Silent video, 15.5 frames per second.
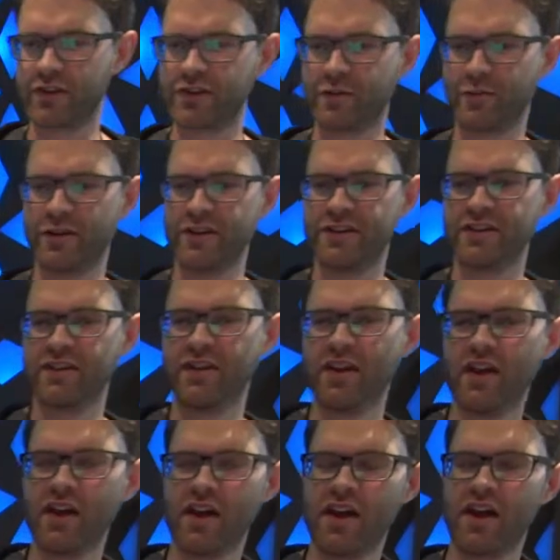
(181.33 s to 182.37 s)
some reason.
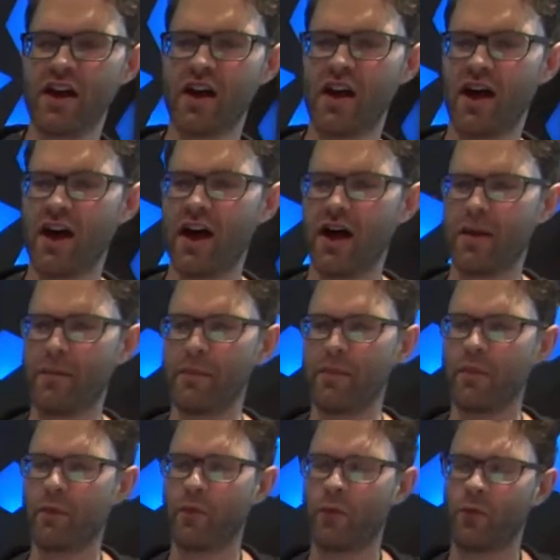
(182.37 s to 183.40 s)

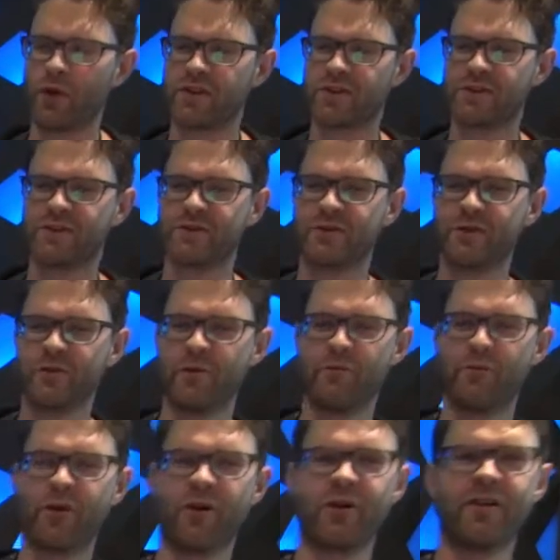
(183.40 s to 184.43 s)
What's
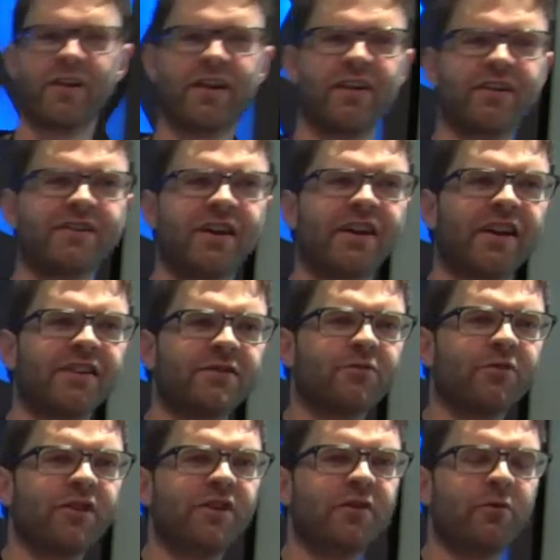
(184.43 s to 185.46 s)
important here is, I guess,
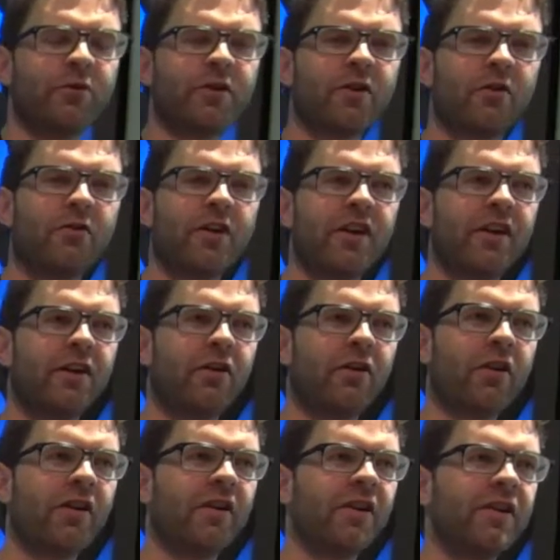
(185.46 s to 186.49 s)
we don't really
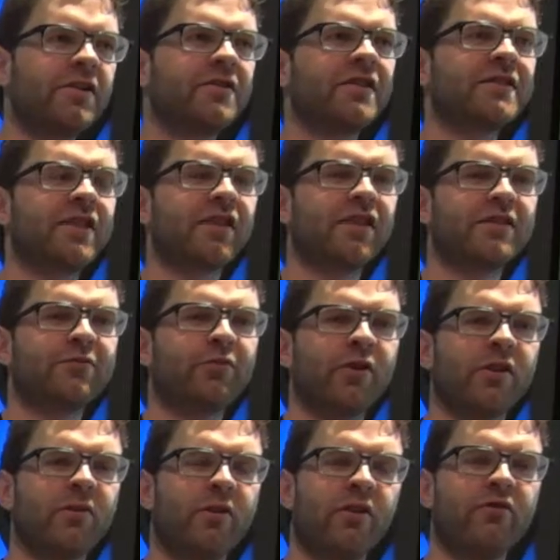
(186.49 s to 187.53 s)
learn an interestingness
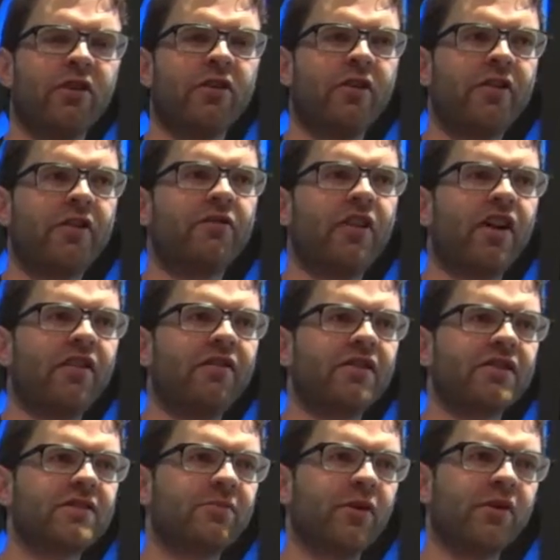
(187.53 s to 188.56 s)
model, but we learn a
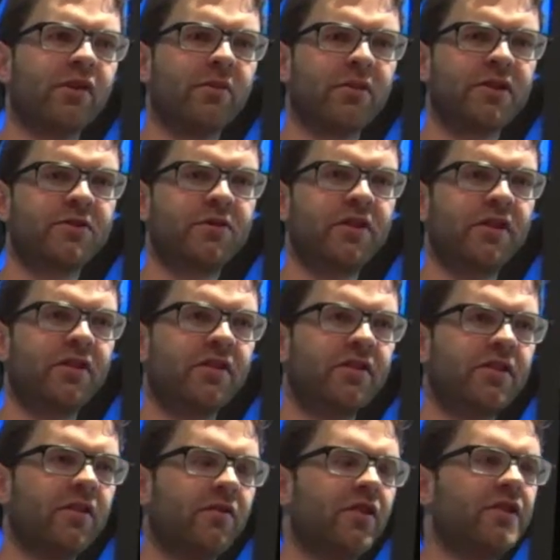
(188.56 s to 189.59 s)
relevance model between
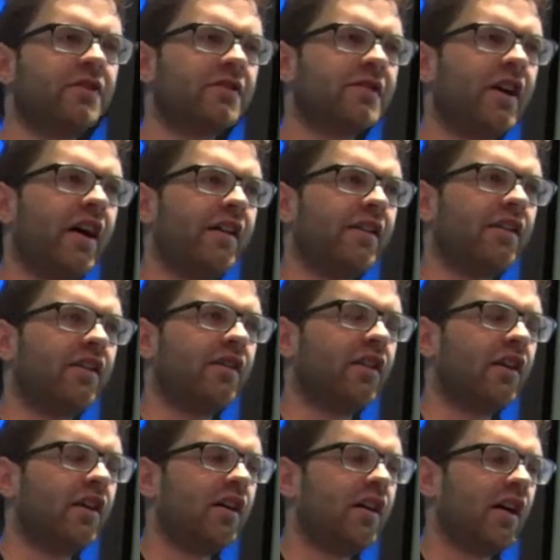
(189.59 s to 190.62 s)
the video title
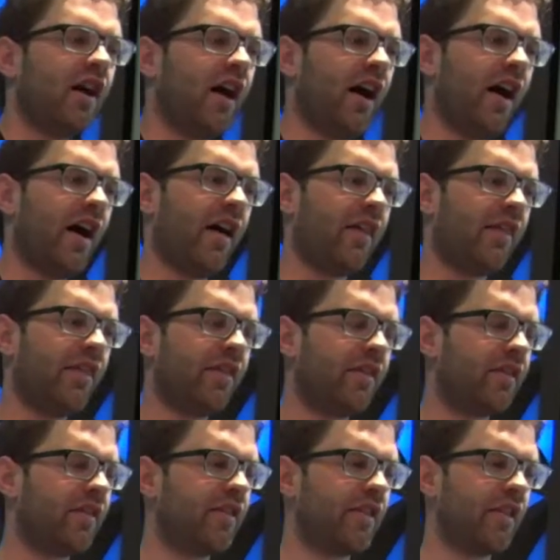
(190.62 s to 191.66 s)
and
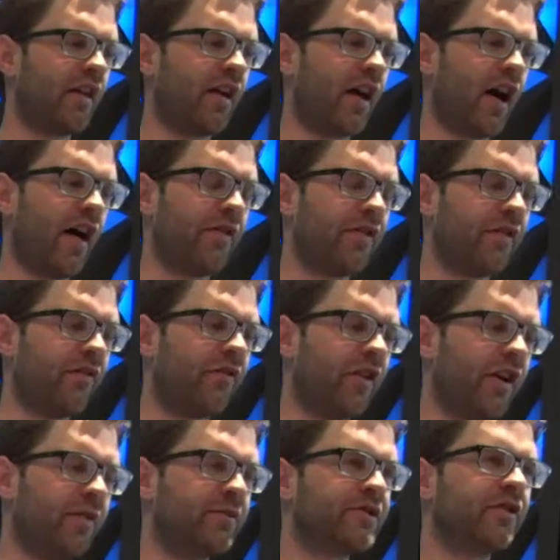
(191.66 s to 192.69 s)
the
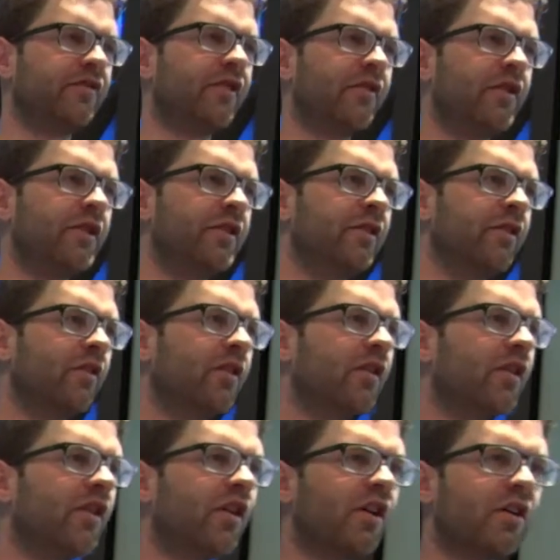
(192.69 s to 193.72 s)
frames of a video.
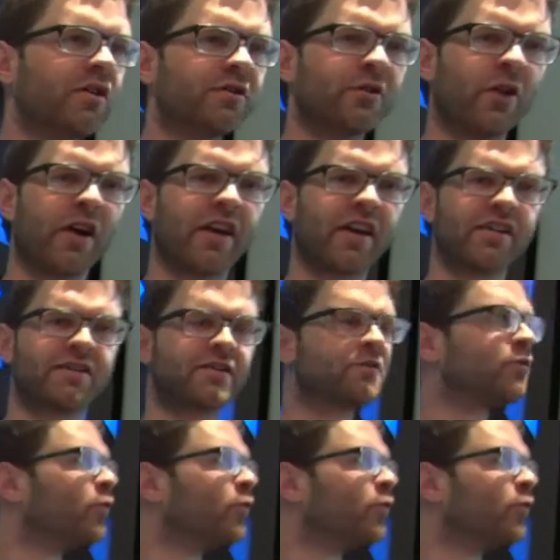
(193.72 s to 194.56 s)
So I guess